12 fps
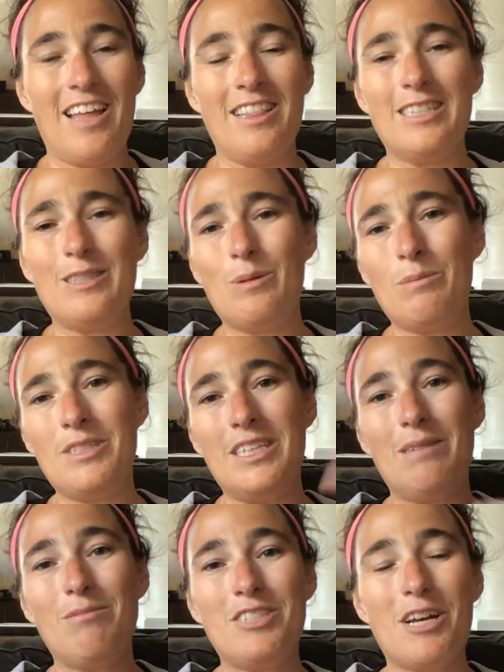and the swim
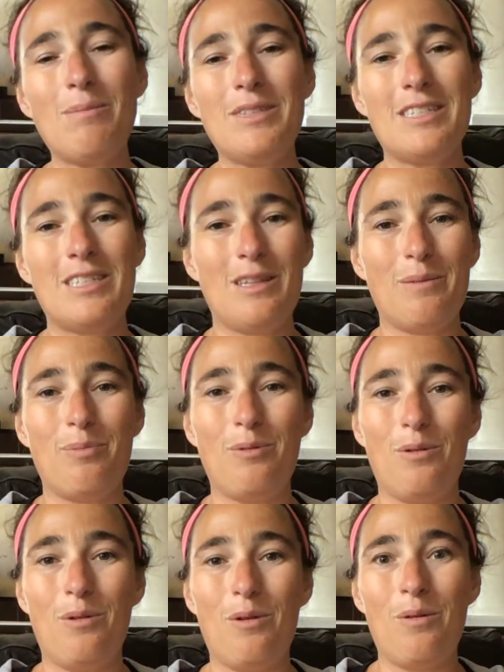team jumps into the
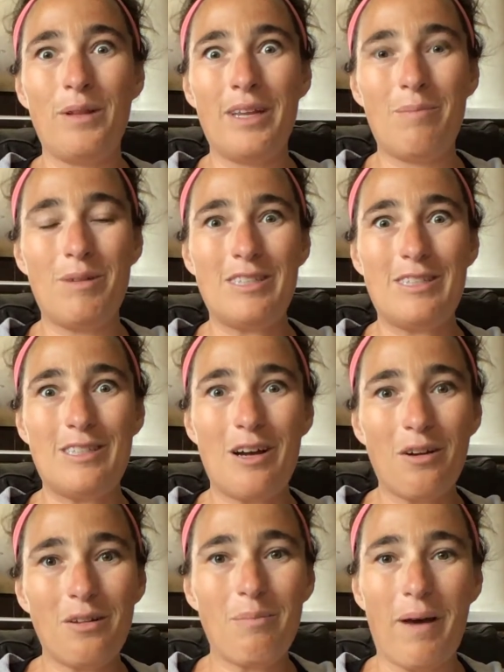pool only to be
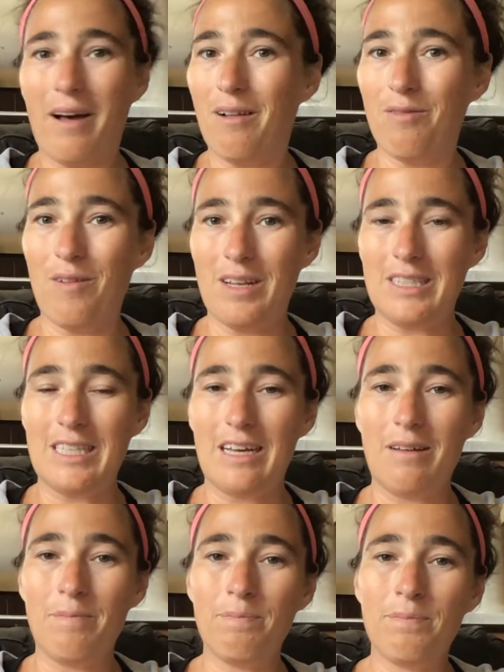startled by Alfonso.